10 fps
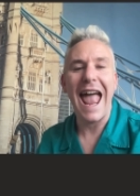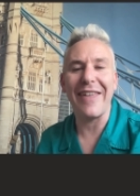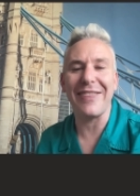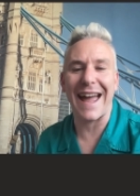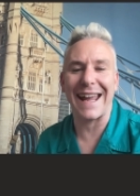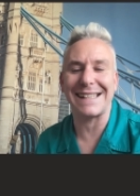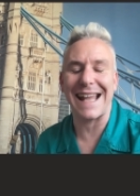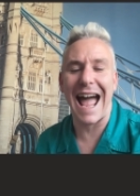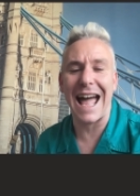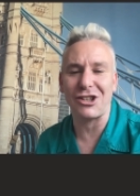And that is
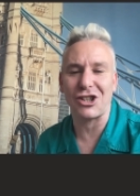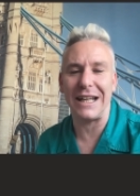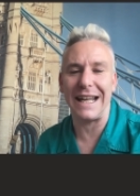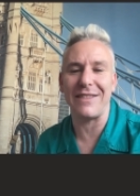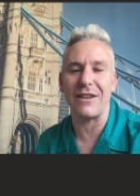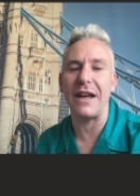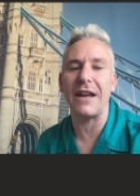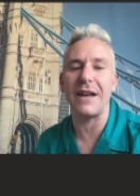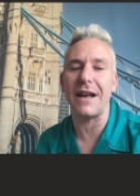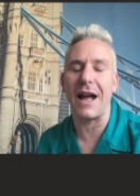actually
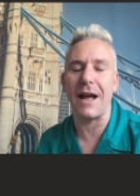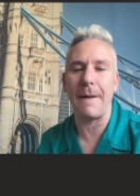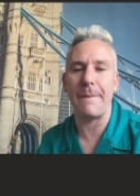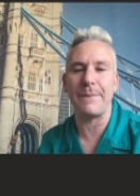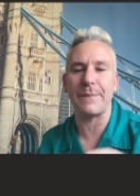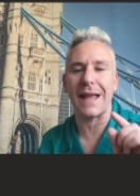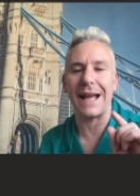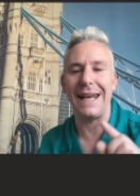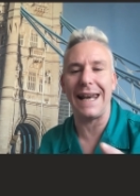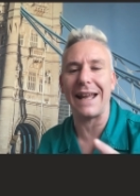the
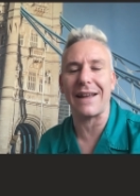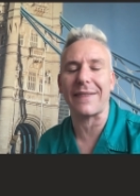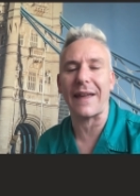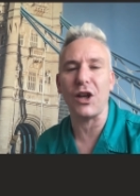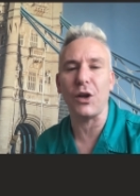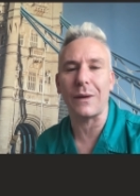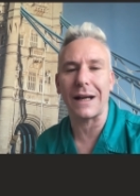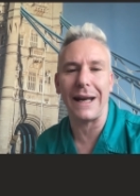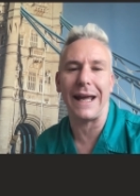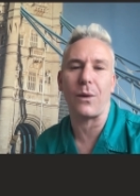link that you
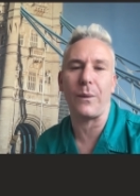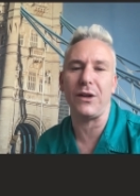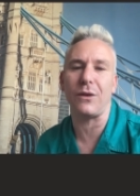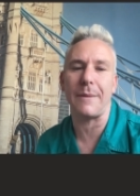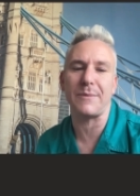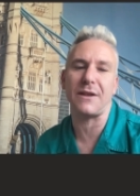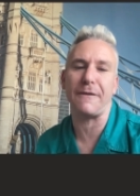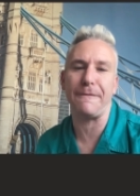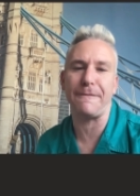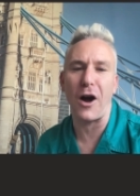click when you come to the
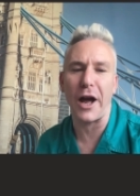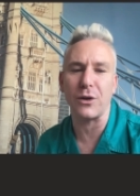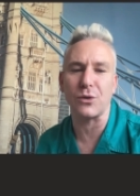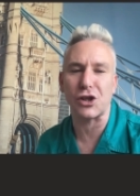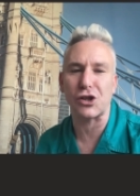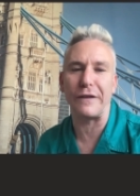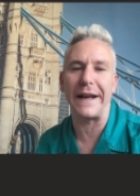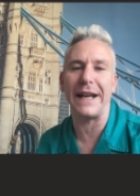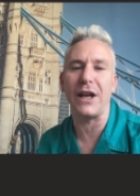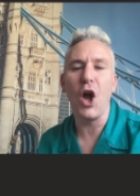final
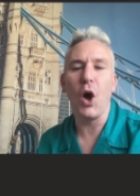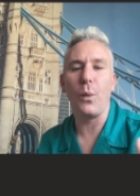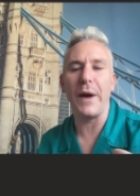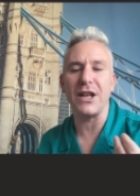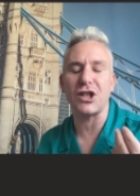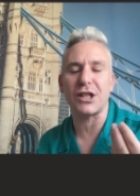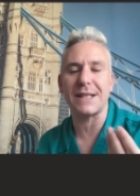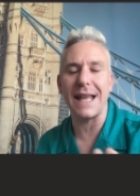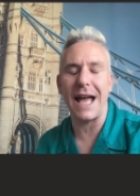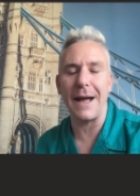screen, which
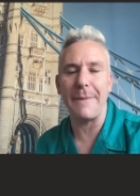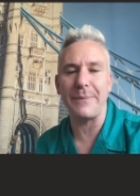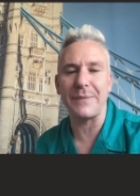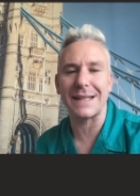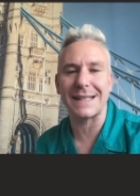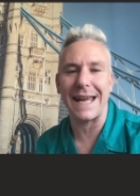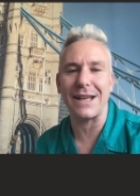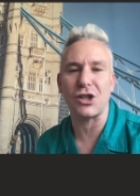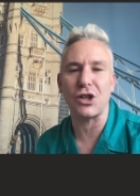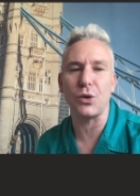
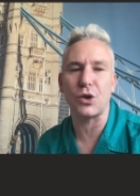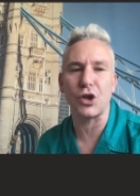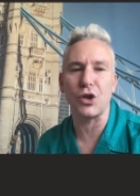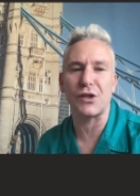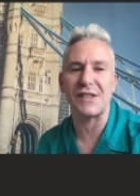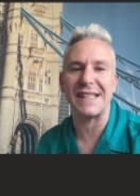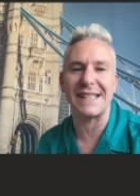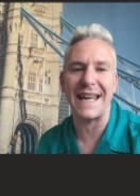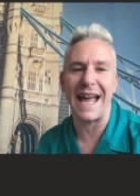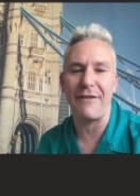takes you to your
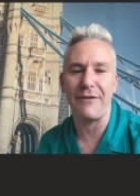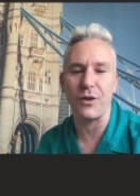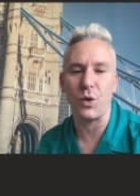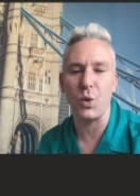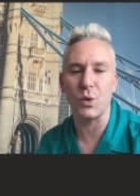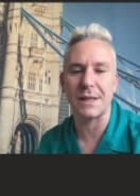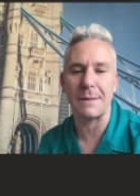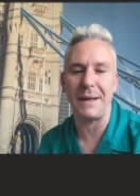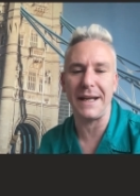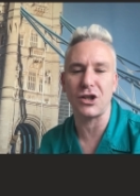CCF, the course
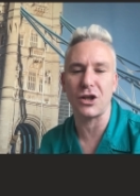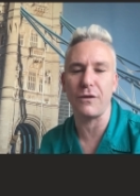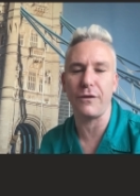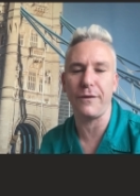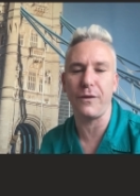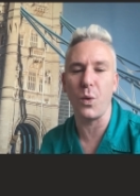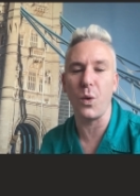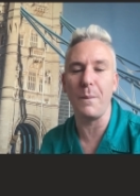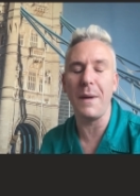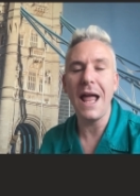completion
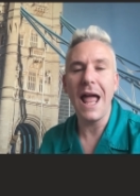form.